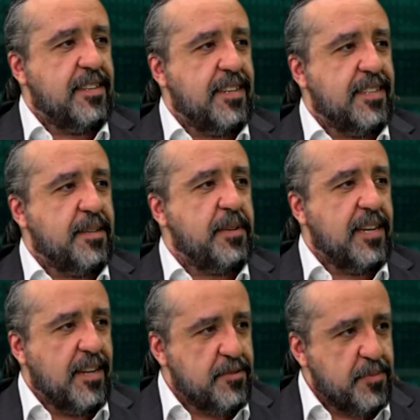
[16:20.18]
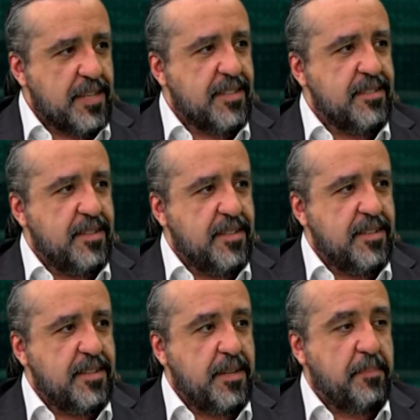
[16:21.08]
this Minerals Week.
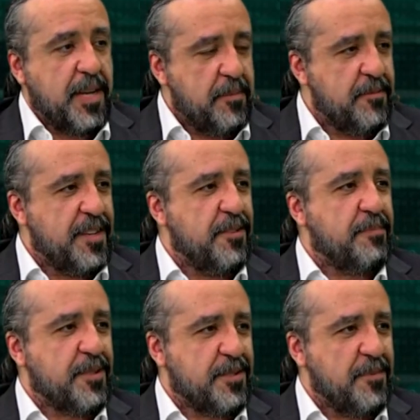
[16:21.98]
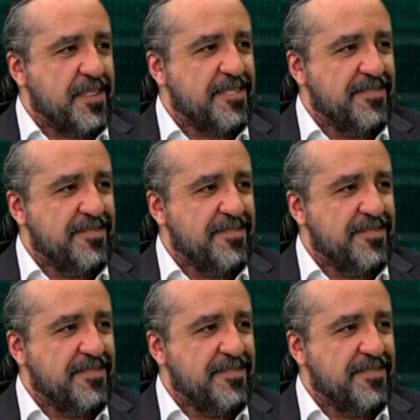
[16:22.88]
We hope to see you next